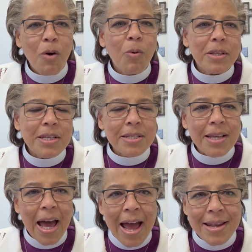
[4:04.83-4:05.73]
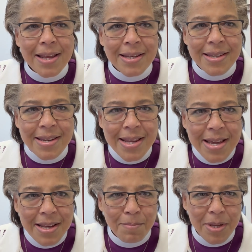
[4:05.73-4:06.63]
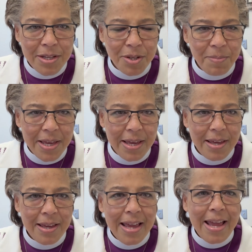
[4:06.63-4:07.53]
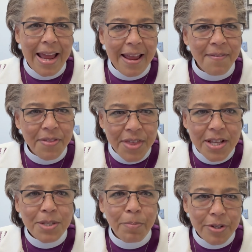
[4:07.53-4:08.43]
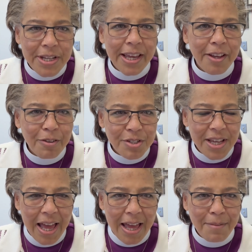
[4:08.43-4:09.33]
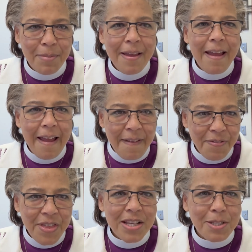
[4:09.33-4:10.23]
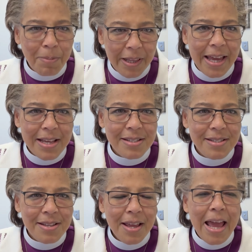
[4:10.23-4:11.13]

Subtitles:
What does God need me to be in this particular time and this place?